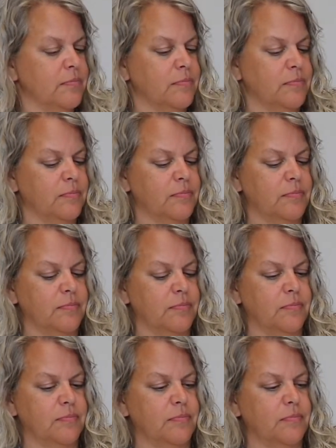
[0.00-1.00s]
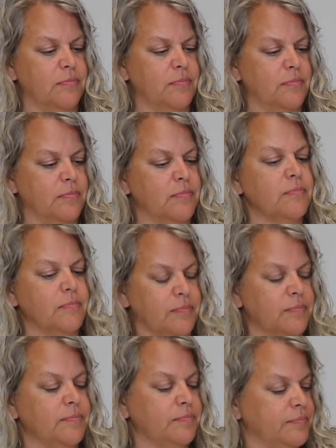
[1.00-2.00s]

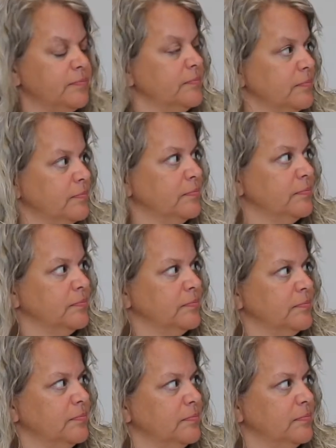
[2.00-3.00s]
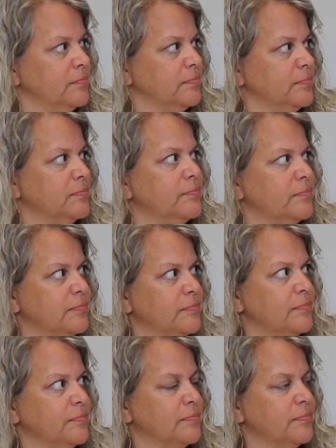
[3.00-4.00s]

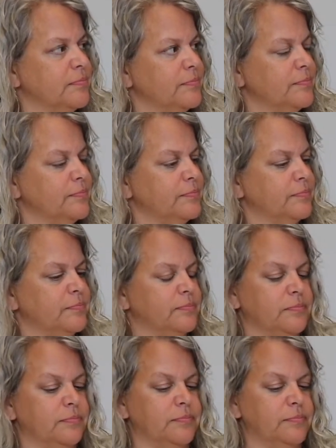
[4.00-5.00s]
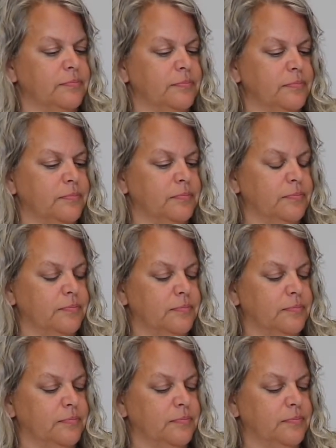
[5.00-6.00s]

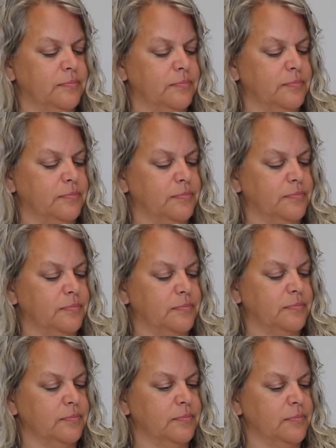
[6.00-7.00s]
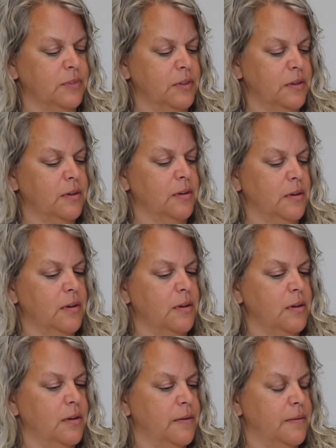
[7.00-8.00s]
(silent)